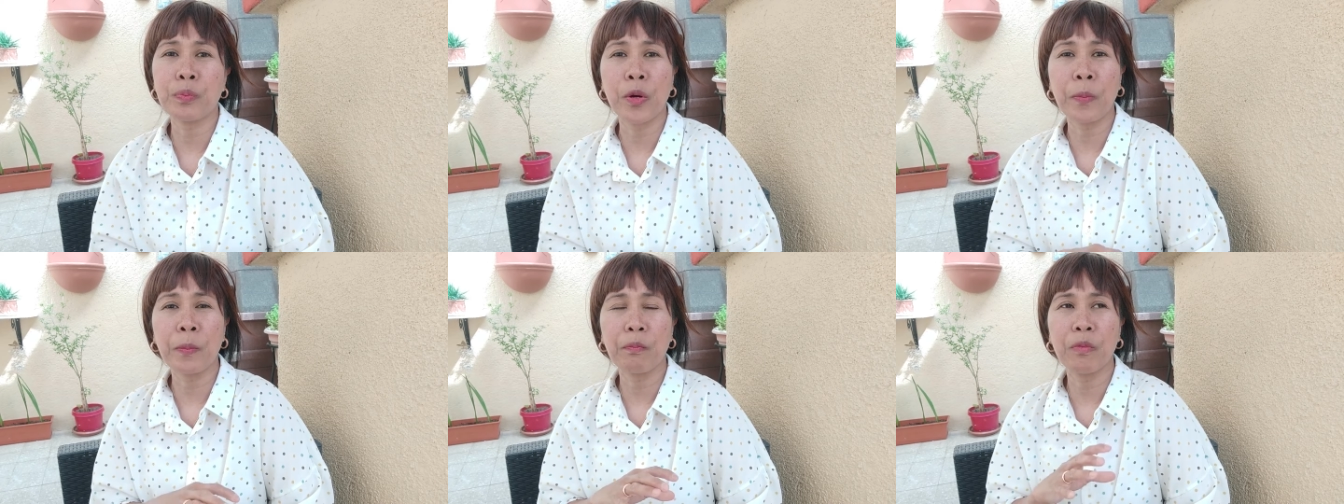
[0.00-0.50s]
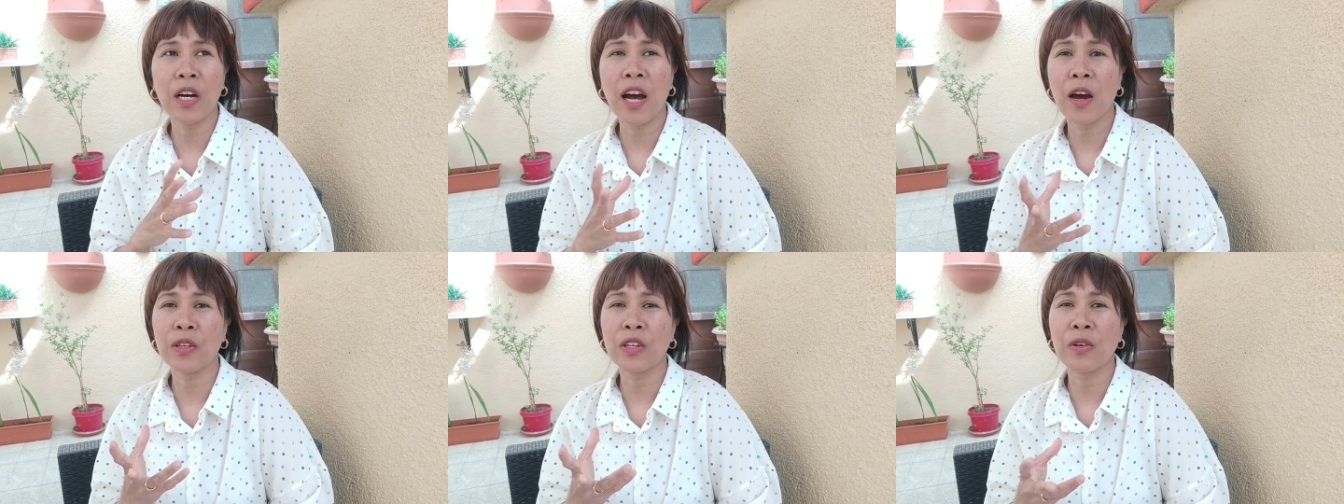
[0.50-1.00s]
pro
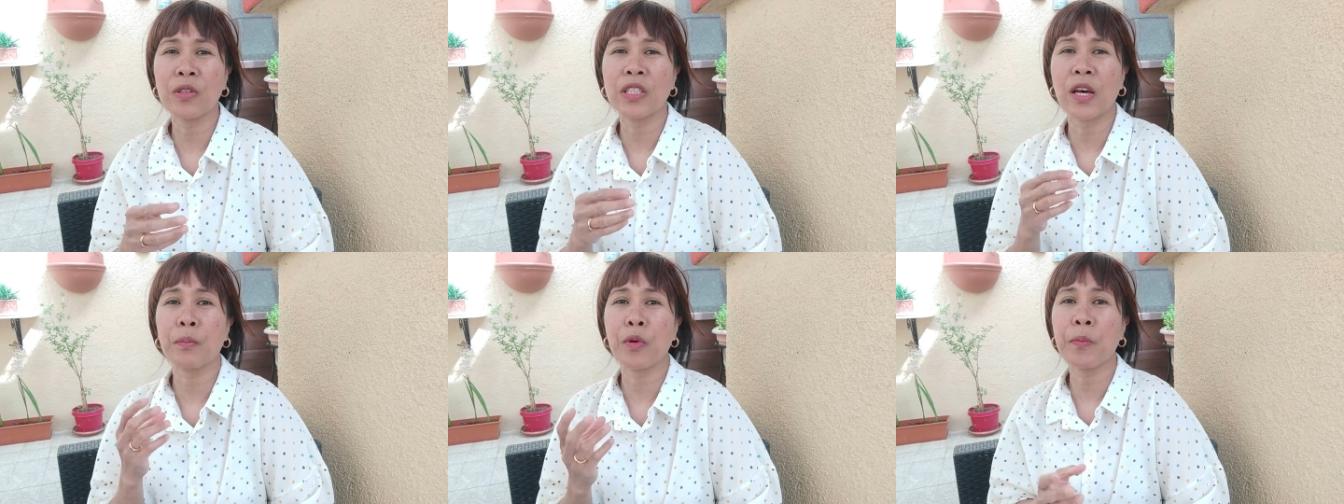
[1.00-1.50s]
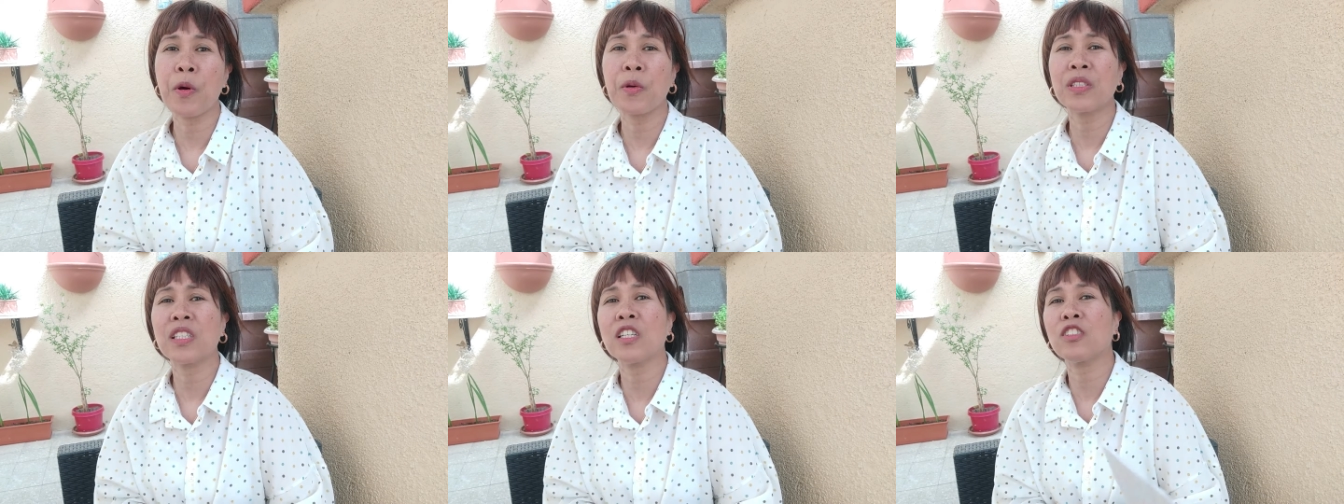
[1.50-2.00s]
how to call that
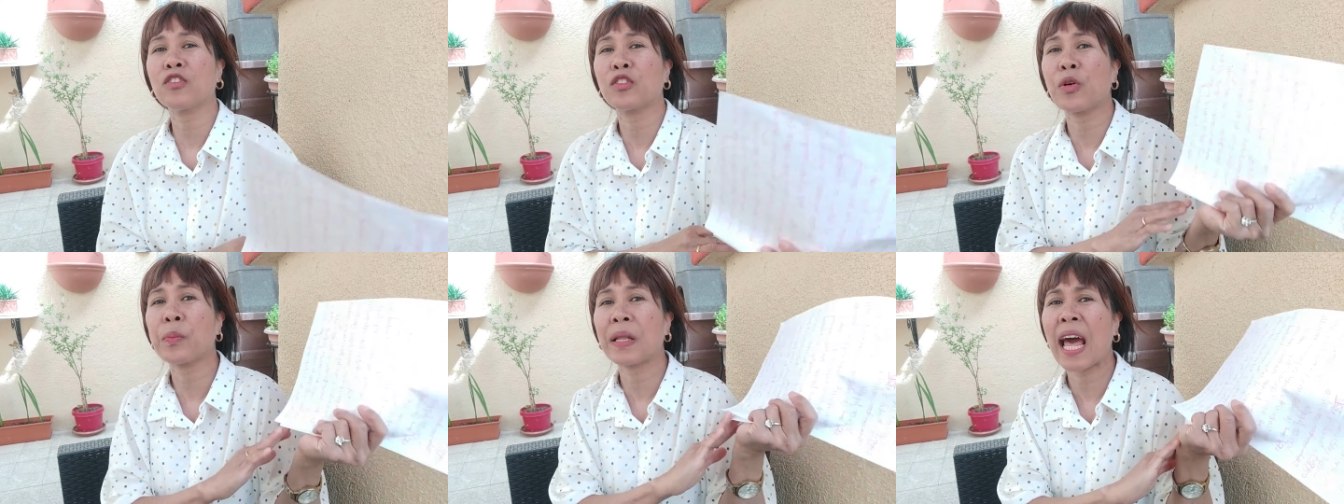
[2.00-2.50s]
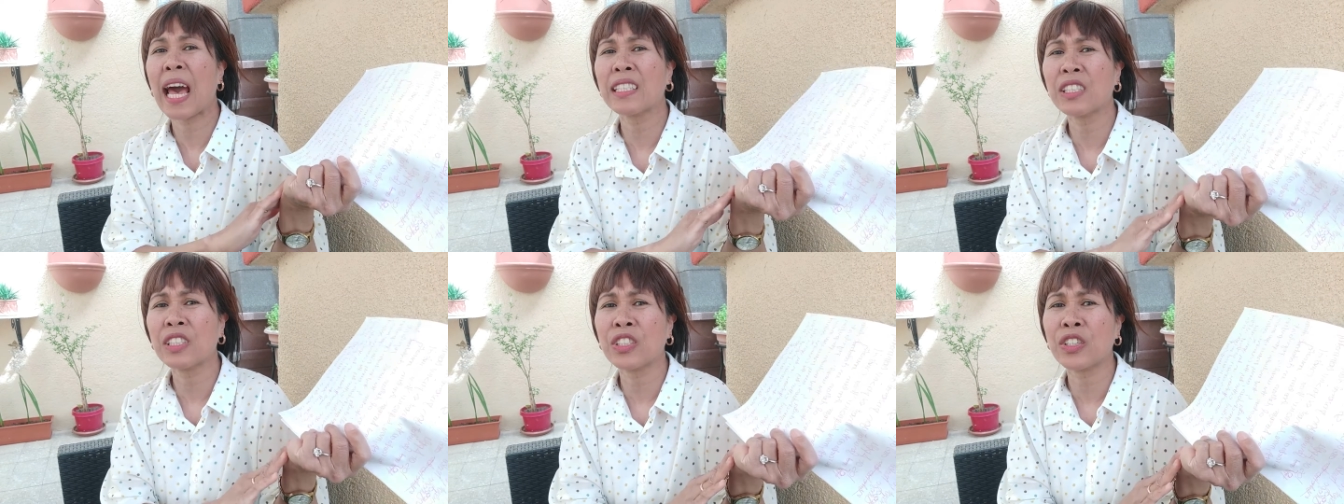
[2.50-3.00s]
proposals for
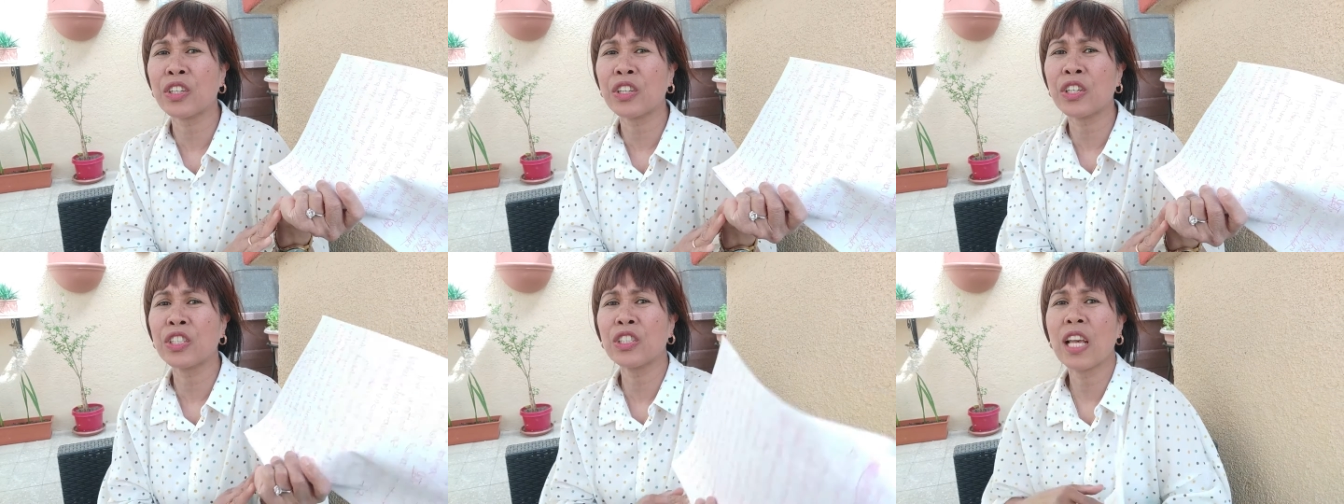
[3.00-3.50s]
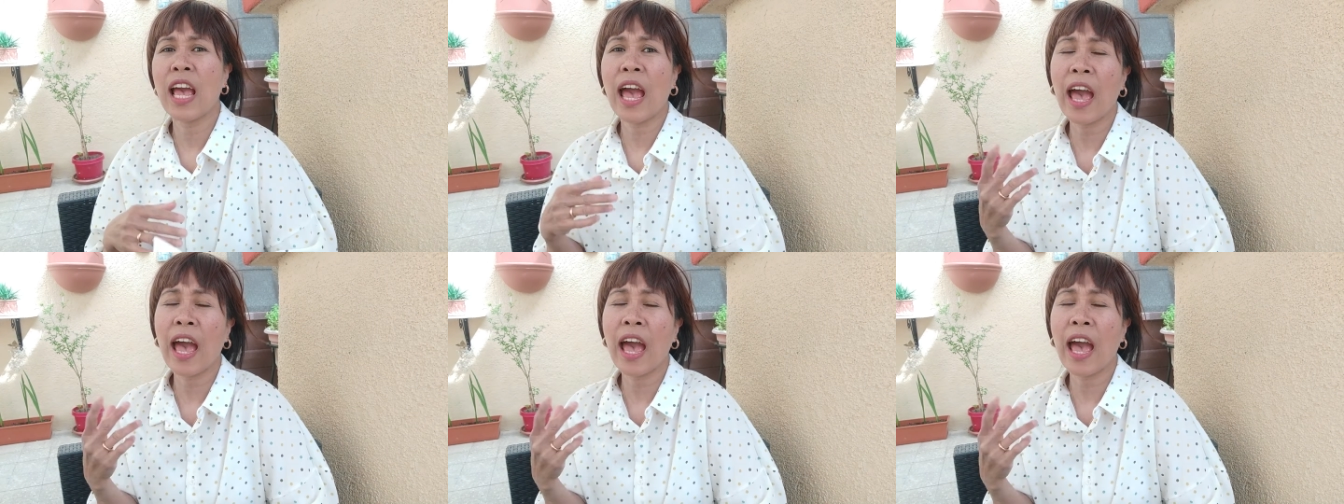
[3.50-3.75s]
plasters,